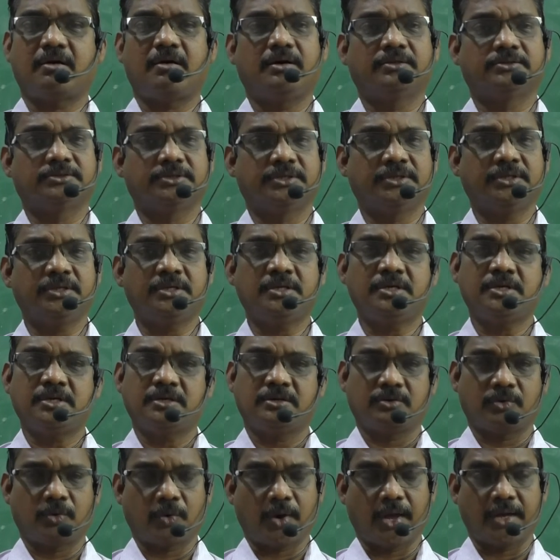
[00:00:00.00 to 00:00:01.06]
on the
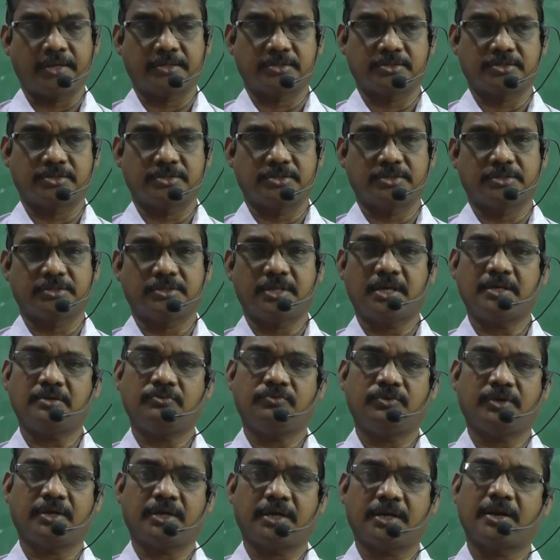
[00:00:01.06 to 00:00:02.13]
drawing sheet. Then
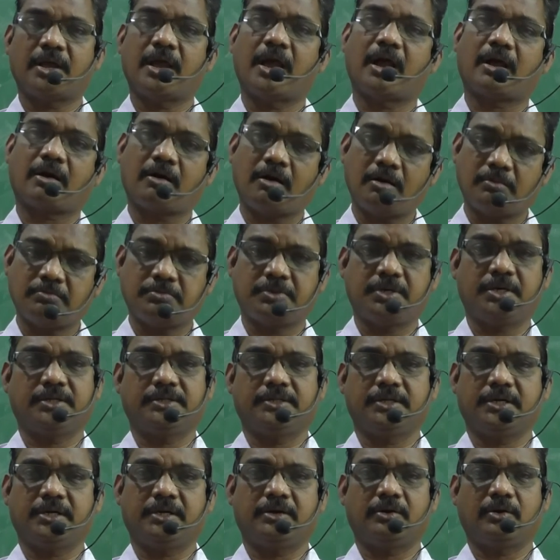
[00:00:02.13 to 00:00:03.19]
we can accommodate
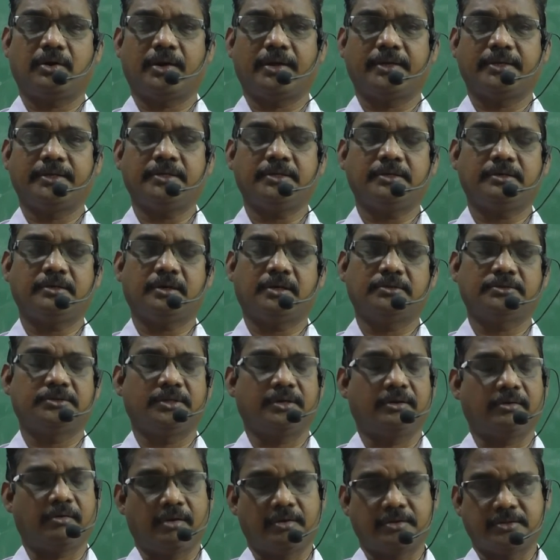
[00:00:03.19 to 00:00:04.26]
that drawing on the
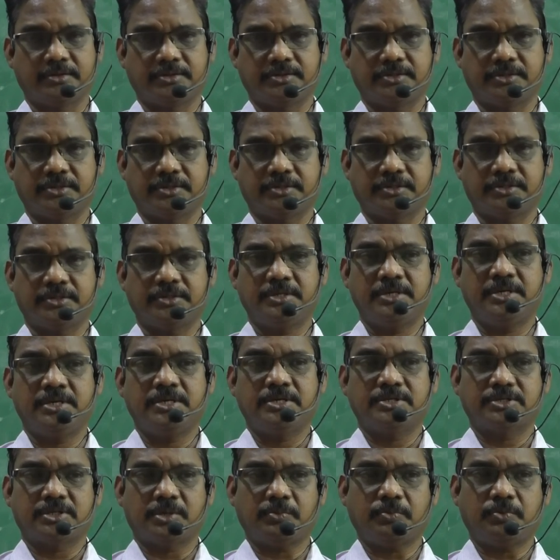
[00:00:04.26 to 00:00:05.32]
drawing sheet.
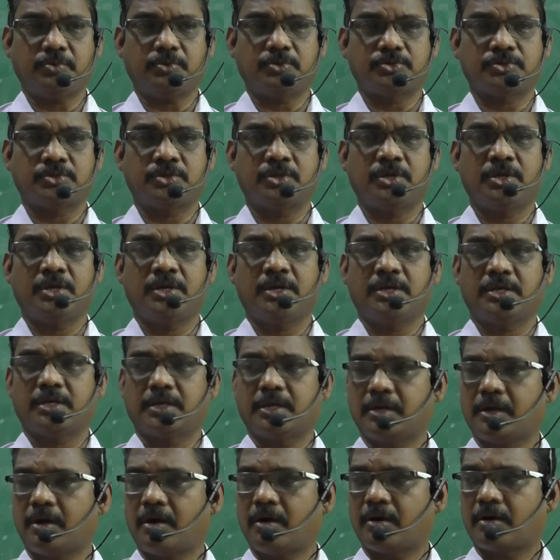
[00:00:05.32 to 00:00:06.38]
Suppose
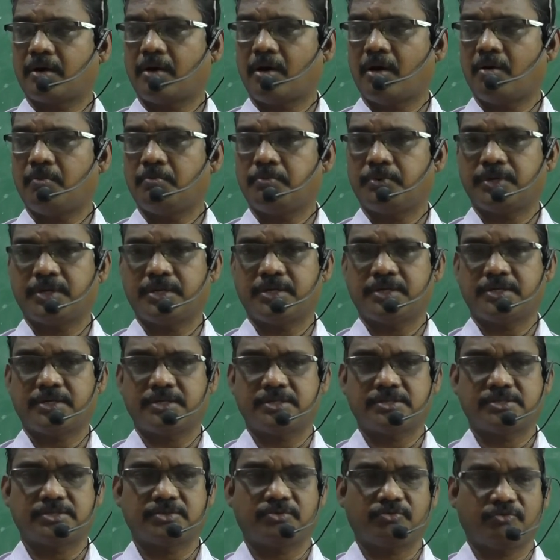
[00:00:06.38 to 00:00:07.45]
a component
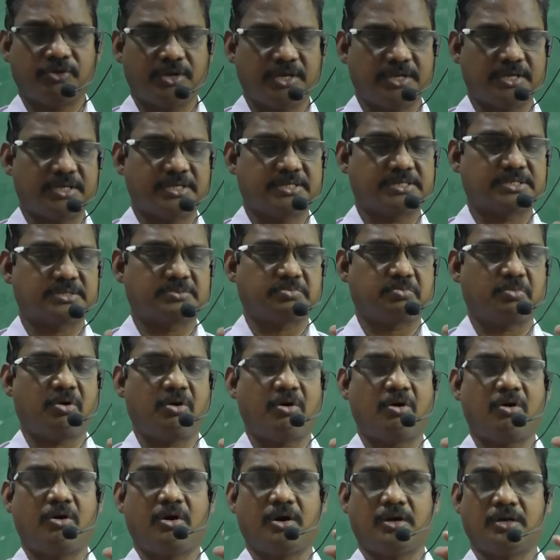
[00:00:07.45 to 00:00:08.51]
is very
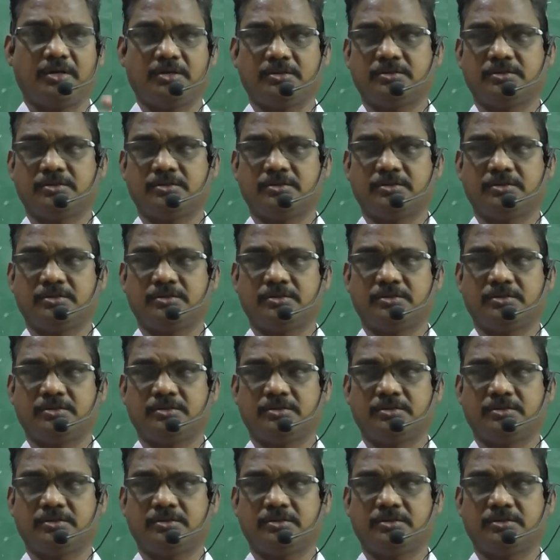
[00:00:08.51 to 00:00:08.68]
small,